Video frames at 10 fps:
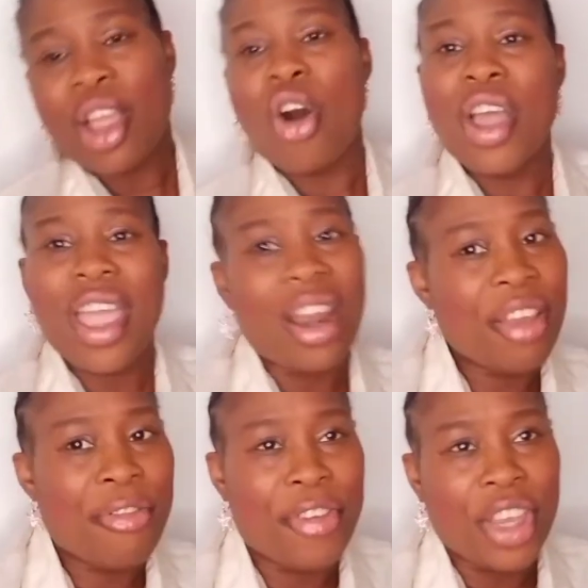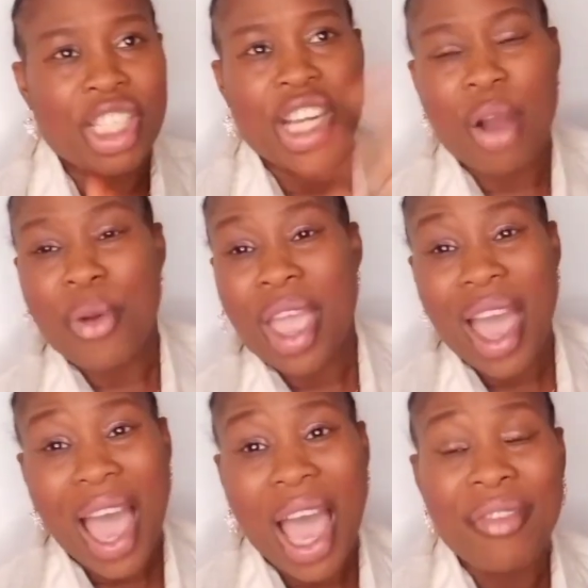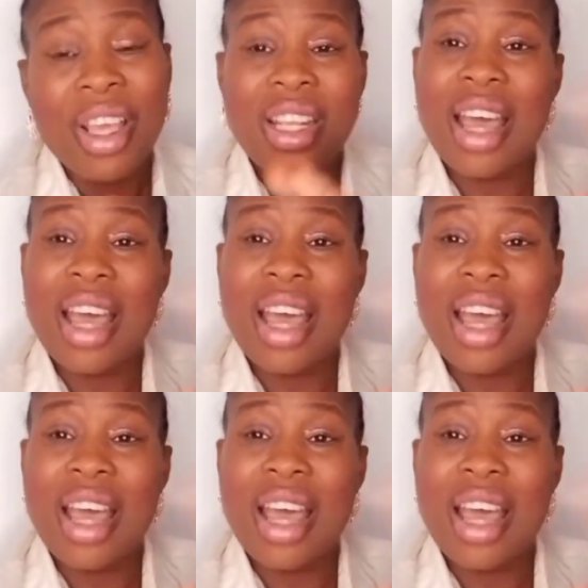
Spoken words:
the oily fish that we have